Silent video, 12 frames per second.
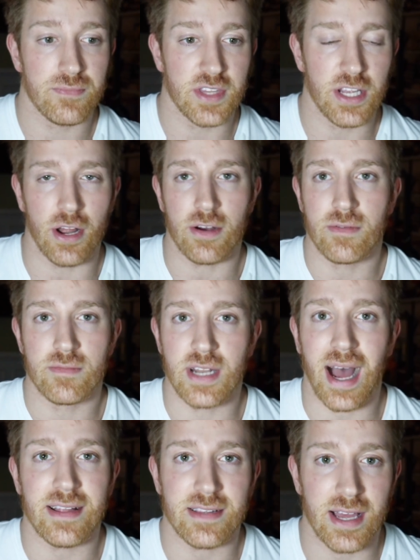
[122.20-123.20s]
you know,
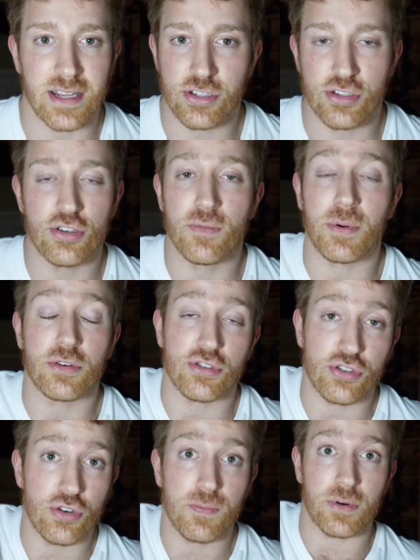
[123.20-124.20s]
not like super,
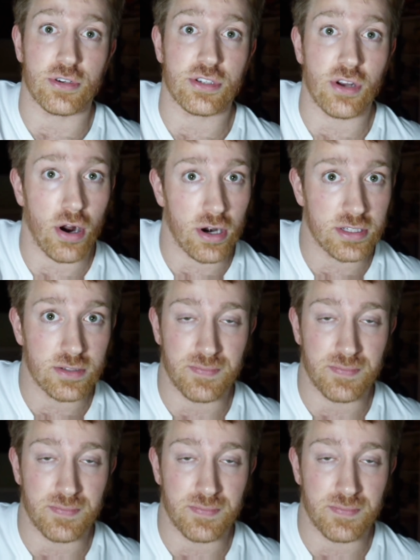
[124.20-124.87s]
super stars.